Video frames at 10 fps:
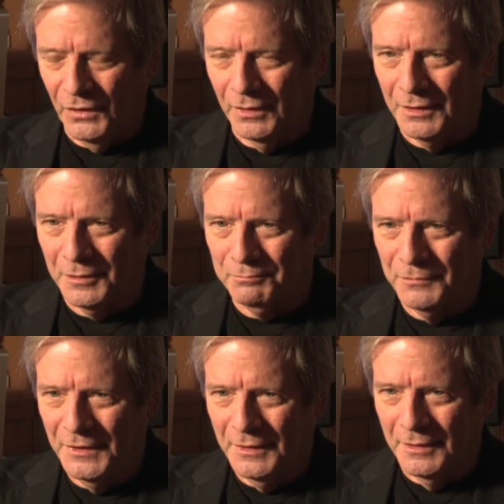um,
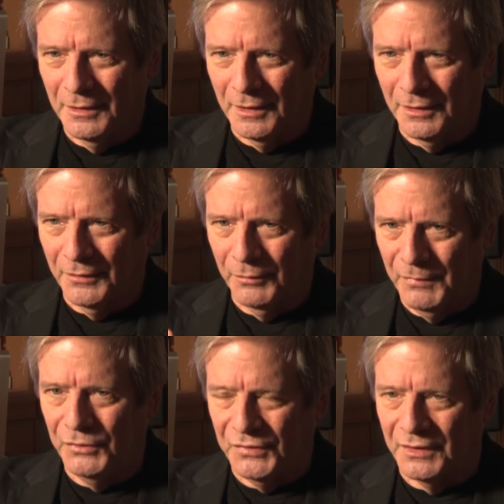uh, the
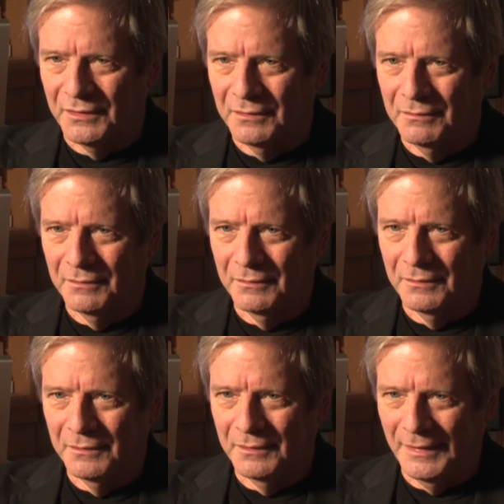music
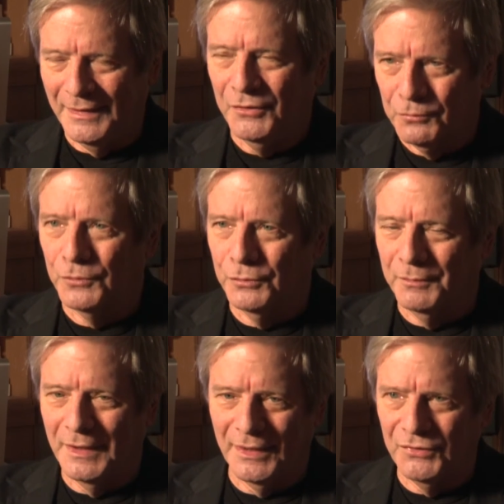in the
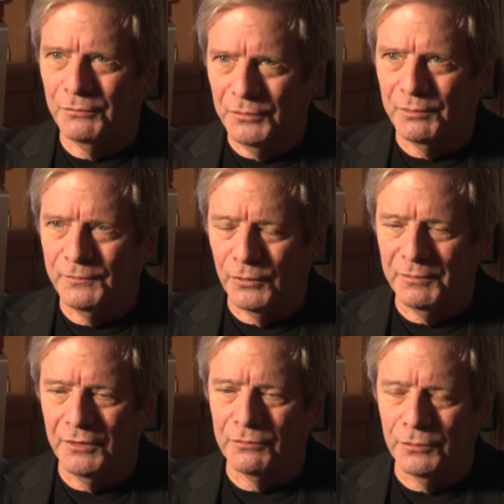room as it was
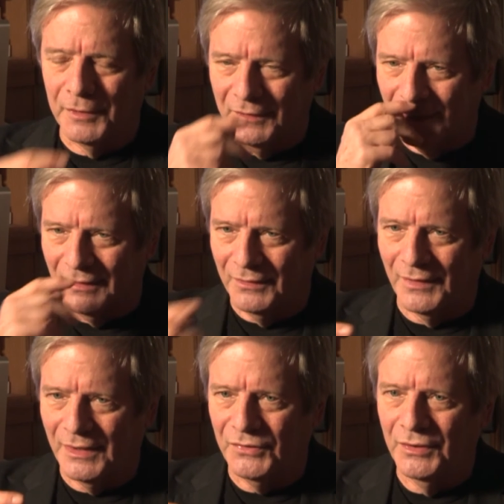performed in the room. I think that
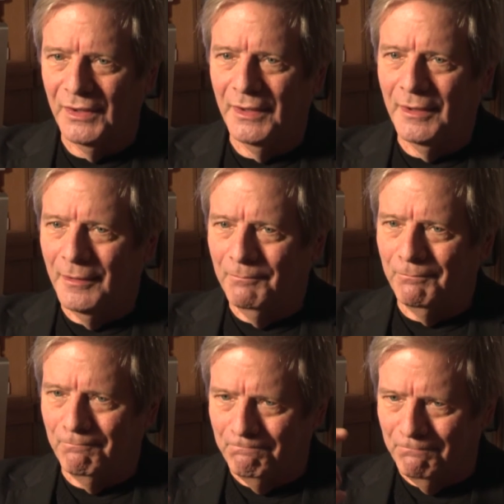that's
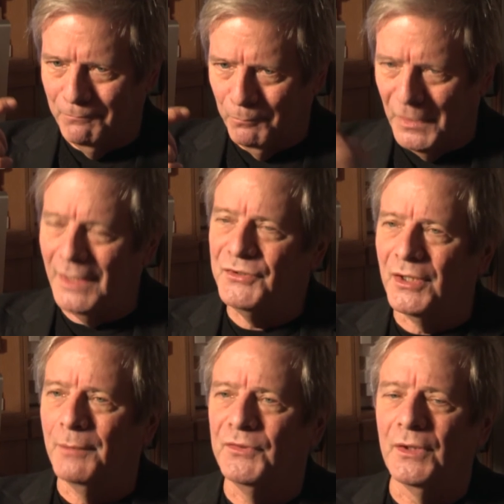my
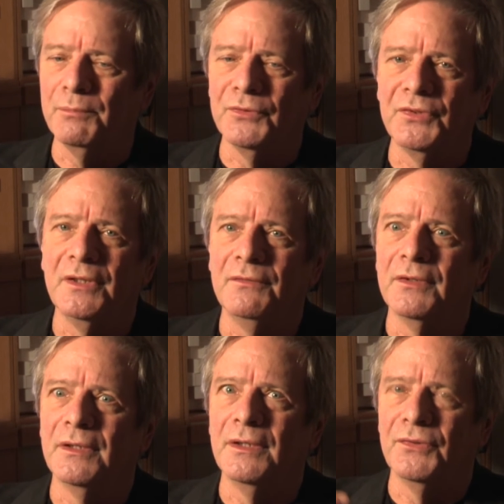job, as I perceive
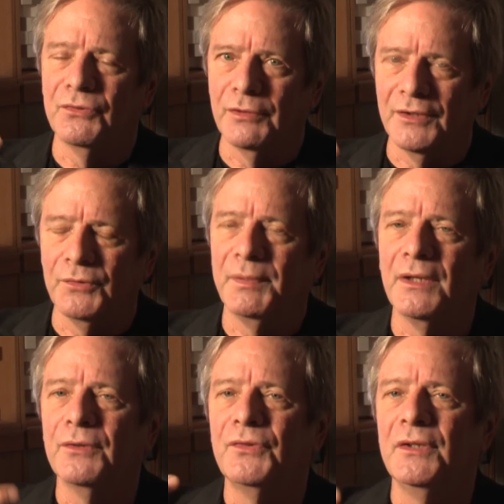it, is
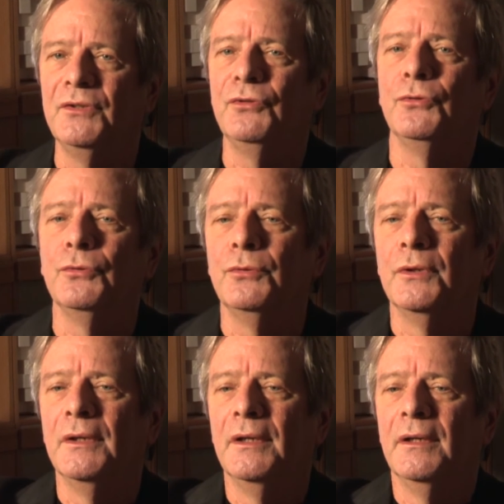transparency to
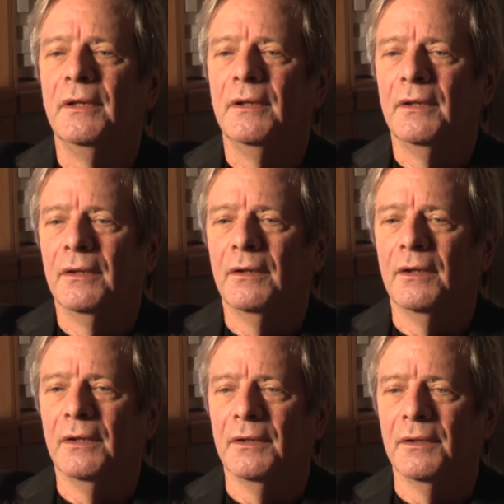
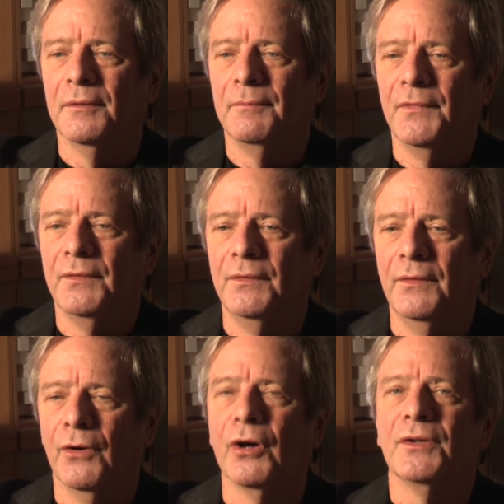uh,
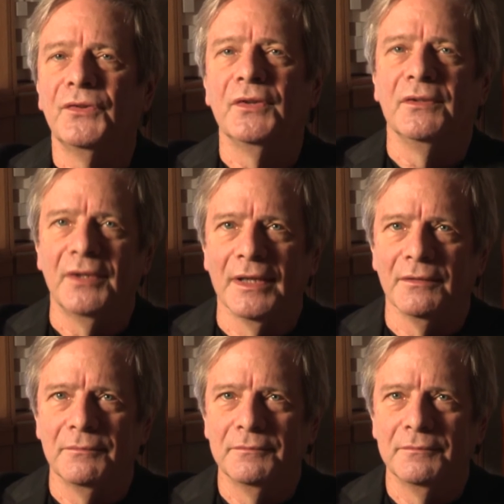artist intent.